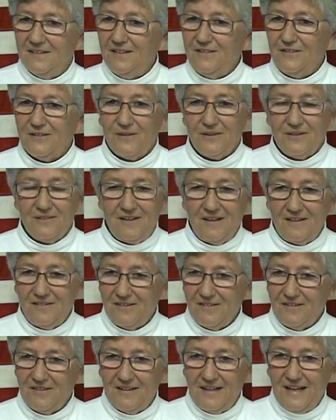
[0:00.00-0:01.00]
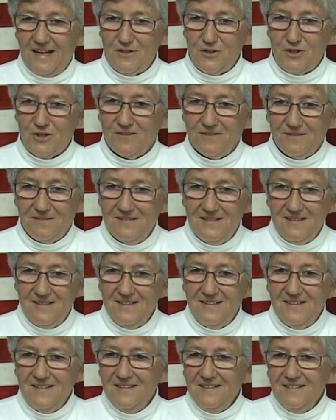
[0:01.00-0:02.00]
you need to go to Texas International.
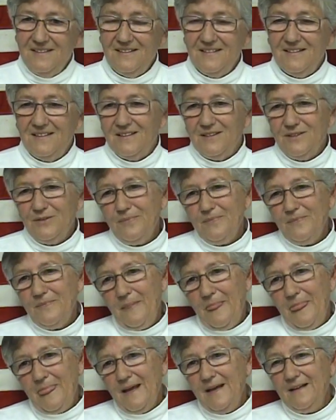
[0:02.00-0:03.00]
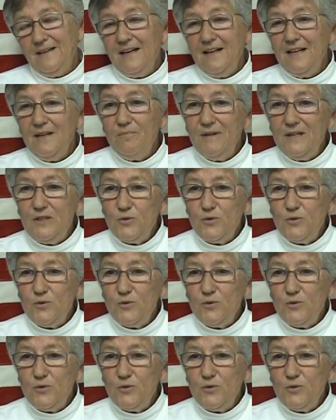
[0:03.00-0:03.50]
Well, you know? And then in